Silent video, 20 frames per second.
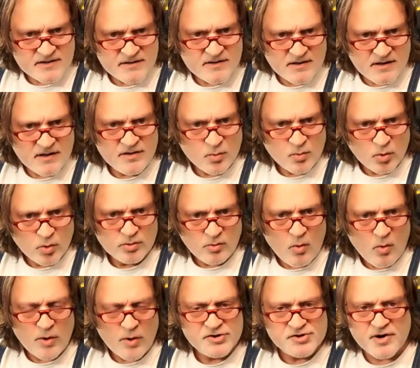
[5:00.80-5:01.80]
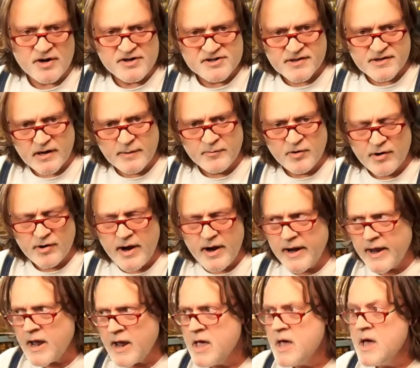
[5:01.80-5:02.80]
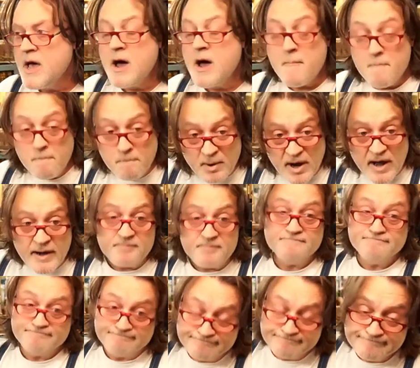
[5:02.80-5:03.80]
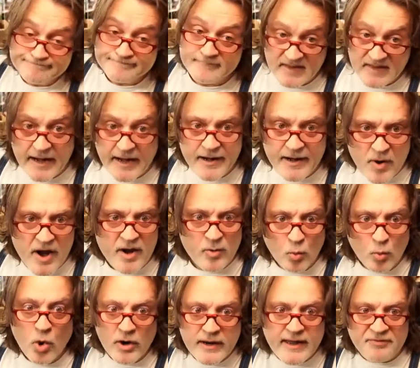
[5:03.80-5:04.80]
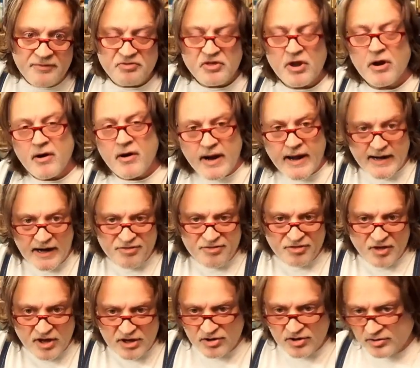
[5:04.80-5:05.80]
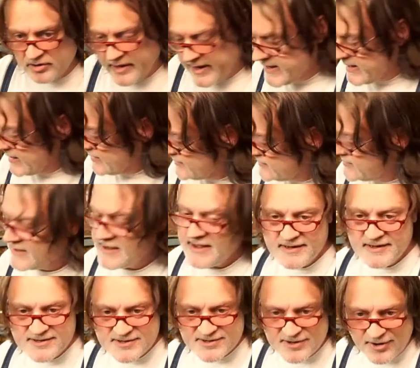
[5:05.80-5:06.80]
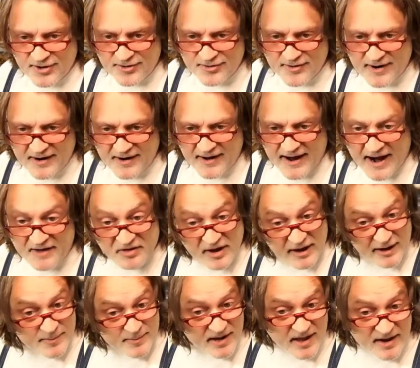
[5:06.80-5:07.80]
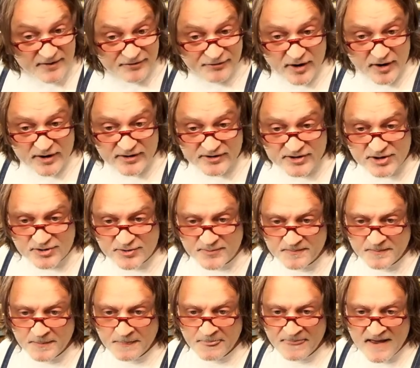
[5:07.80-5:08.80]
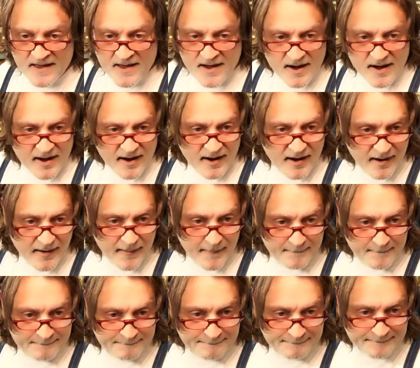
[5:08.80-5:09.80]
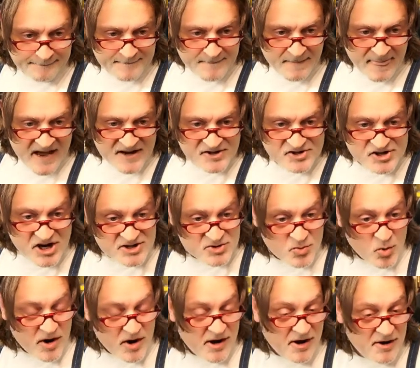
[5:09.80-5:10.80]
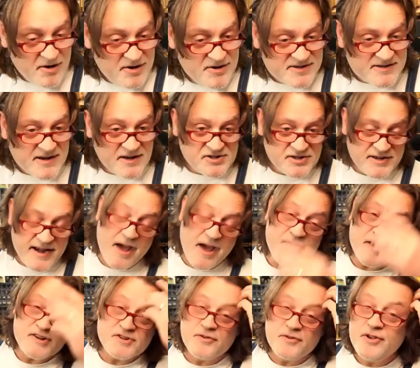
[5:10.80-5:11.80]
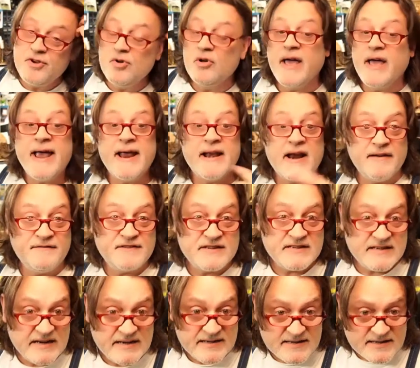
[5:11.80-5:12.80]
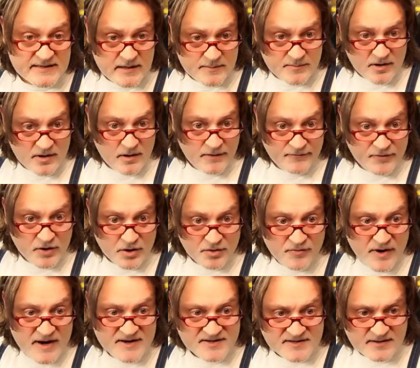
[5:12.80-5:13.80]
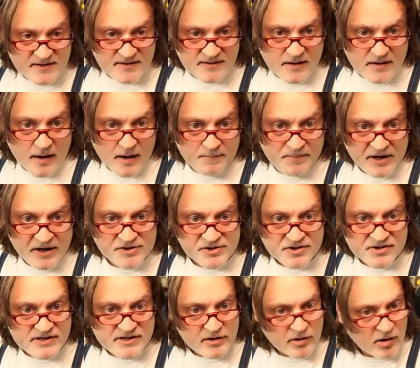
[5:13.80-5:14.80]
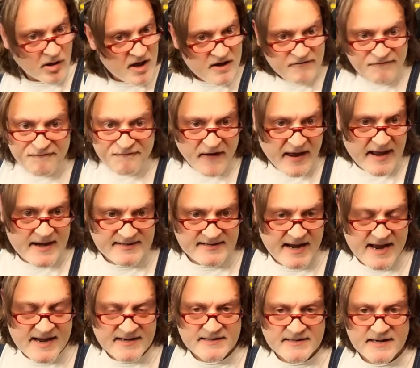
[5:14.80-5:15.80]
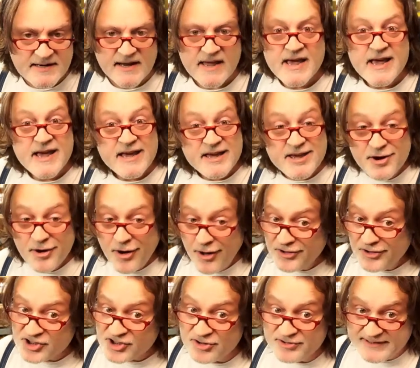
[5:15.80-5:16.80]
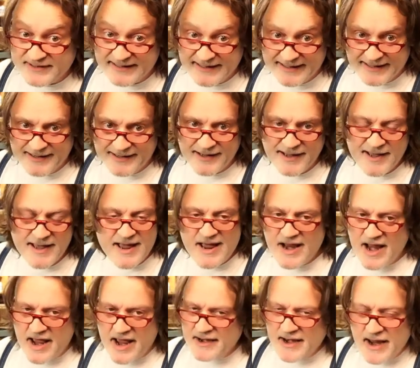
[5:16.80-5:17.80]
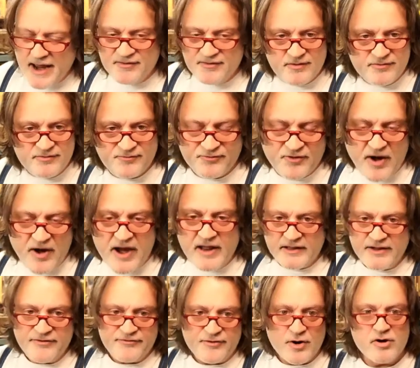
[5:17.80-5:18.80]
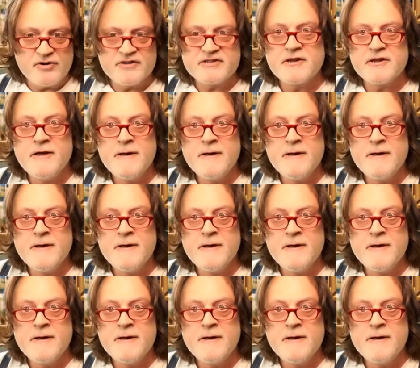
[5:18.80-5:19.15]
the in the World War One trench that I'm creating. But anyway, we'll get there, and I think you'll like it. So uh, I think it'll be a lot of fun too. Um, just working a new section now. That's really cool. And I've seen some of your recent uh, pictures, Neil. Fantastic. He also did, and, and frankly, folks,